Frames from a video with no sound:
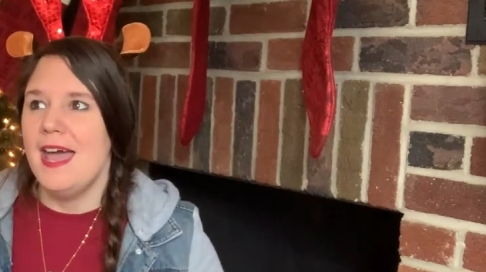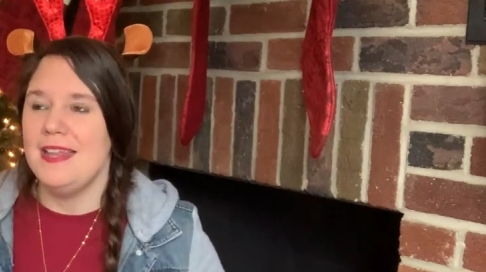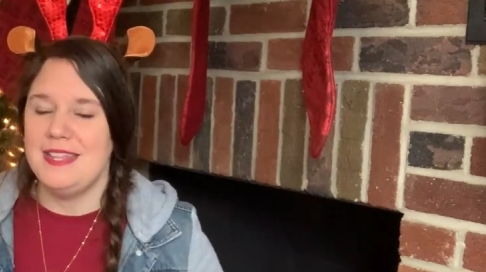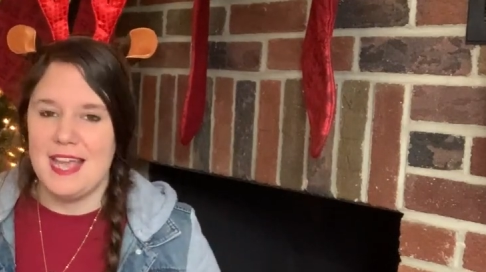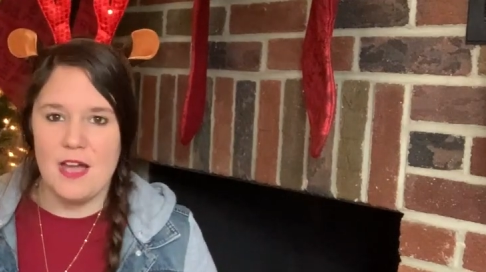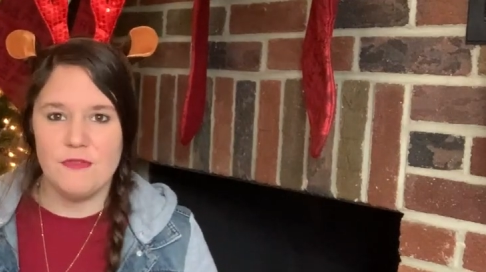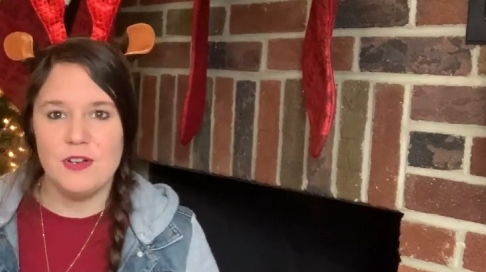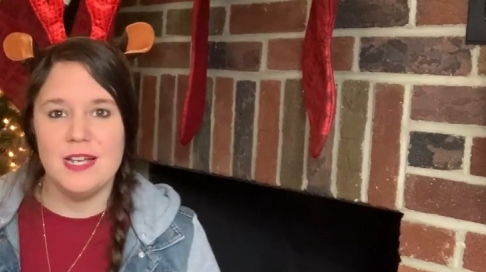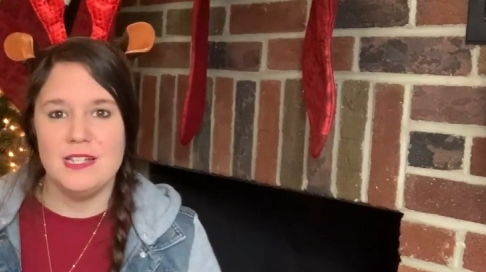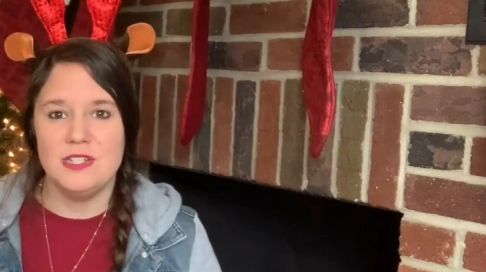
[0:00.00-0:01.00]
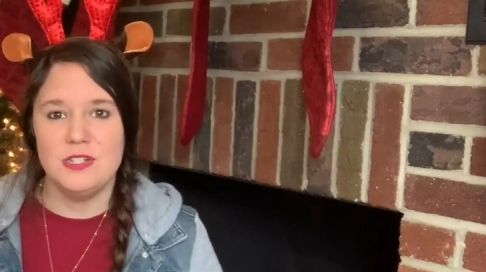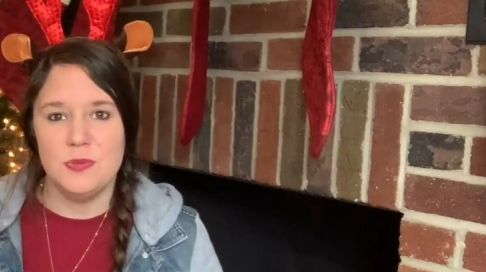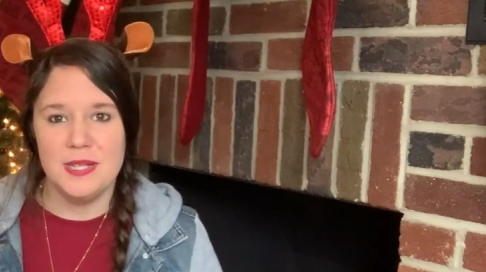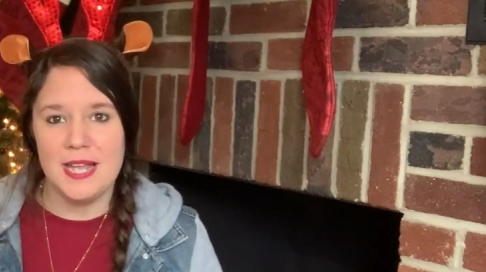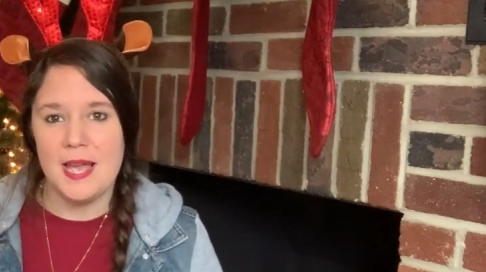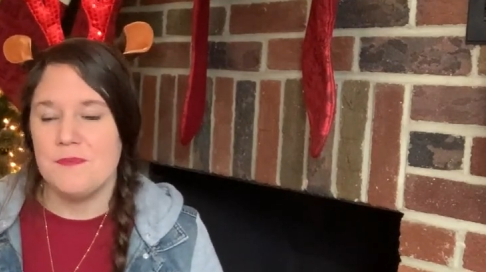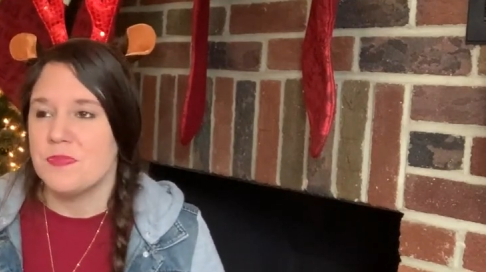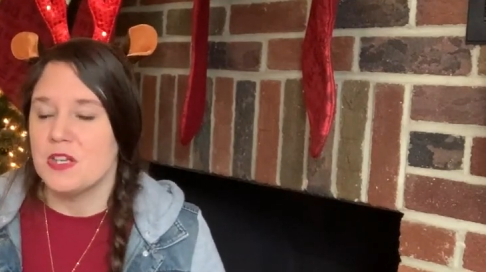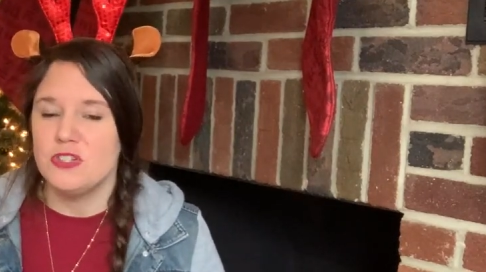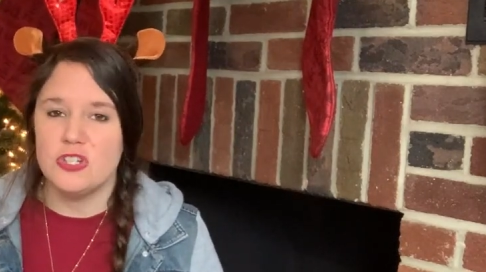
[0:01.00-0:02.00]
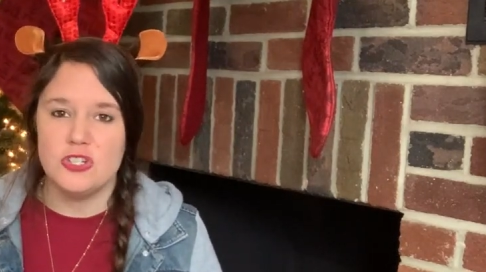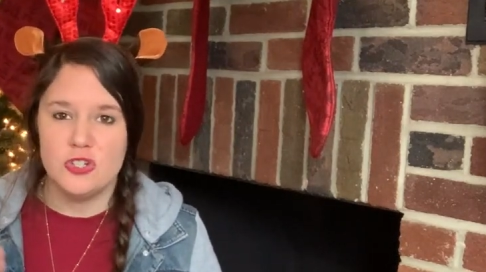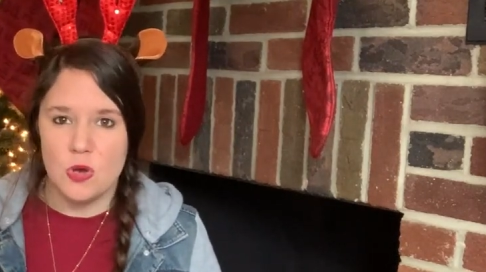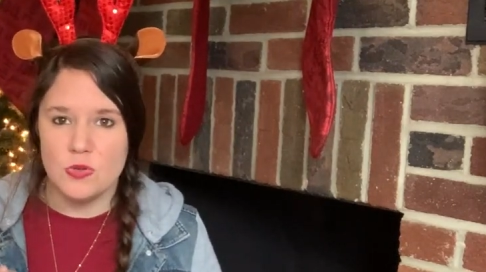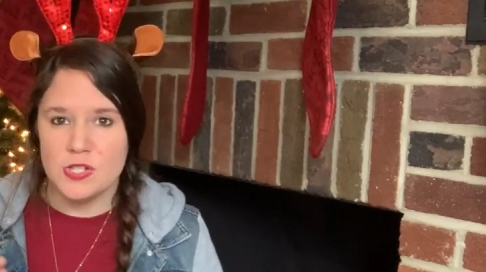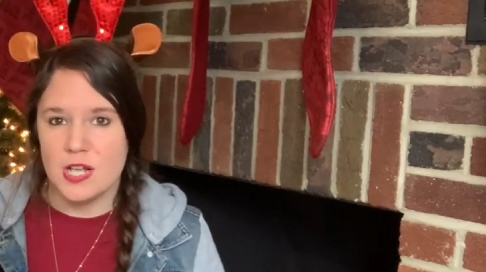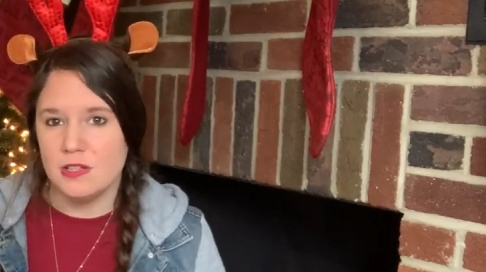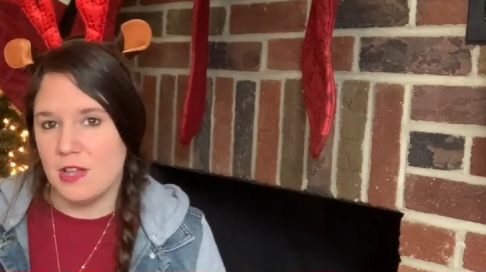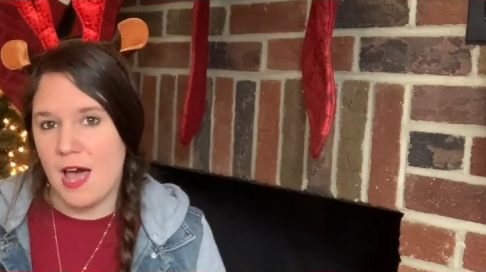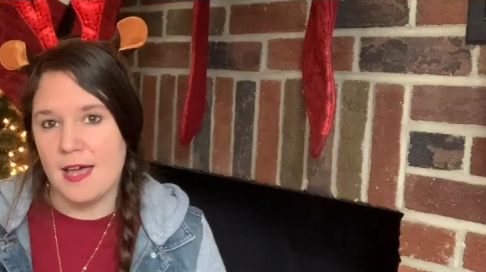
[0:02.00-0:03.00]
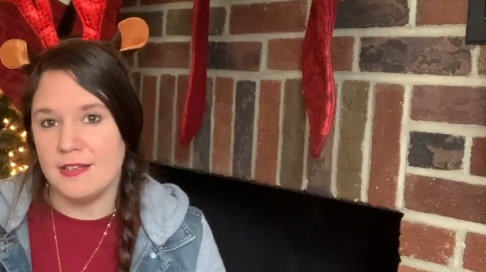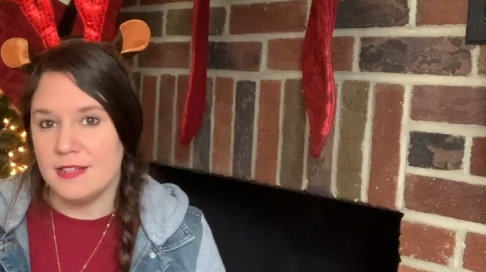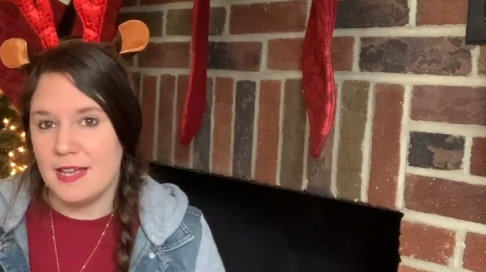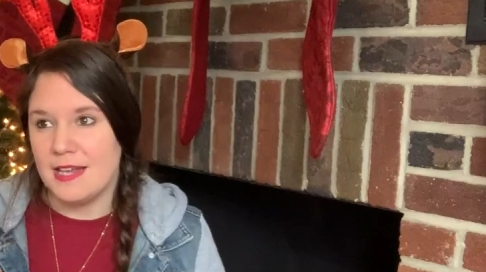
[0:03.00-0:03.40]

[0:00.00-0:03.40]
and the effort into doing that just shows a lot